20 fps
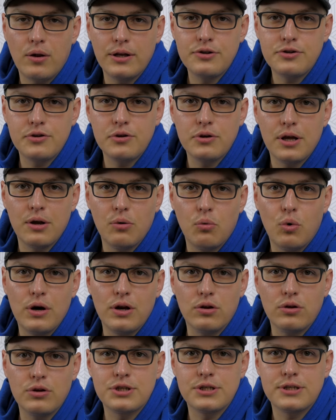let's look at what
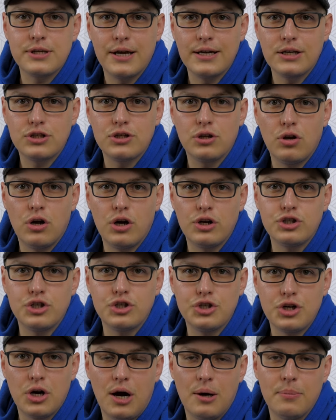it looks like to launch a
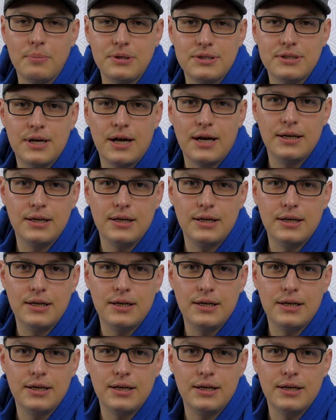job inside